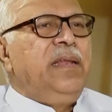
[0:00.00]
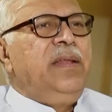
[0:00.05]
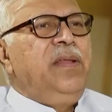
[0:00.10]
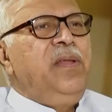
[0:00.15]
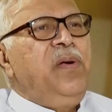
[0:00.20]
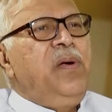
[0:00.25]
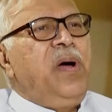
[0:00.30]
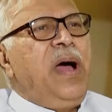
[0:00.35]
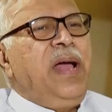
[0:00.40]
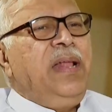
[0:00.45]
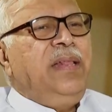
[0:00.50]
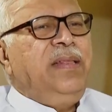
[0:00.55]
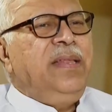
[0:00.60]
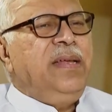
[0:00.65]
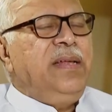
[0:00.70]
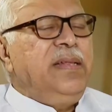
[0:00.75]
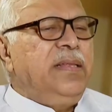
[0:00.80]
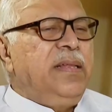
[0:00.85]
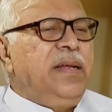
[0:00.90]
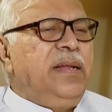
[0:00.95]
So I
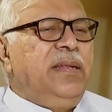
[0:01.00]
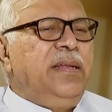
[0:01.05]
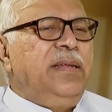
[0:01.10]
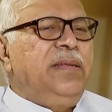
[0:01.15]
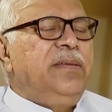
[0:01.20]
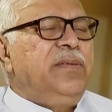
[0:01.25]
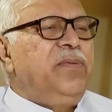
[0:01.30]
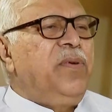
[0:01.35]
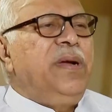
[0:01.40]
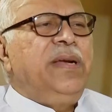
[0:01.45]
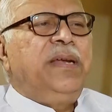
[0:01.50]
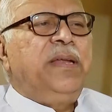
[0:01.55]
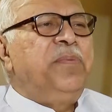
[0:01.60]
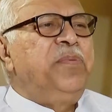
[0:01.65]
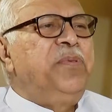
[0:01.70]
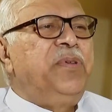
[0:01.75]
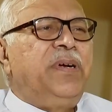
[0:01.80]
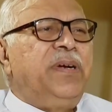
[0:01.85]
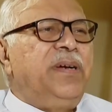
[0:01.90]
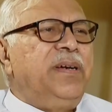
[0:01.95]
think that is quite
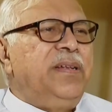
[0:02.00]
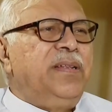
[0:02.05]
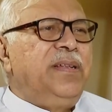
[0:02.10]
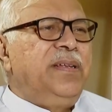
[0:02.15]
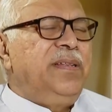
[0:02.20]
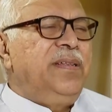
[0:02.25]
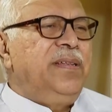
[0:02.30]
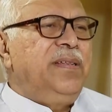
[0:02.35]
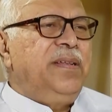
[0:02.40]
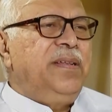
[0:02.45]
absurd. This is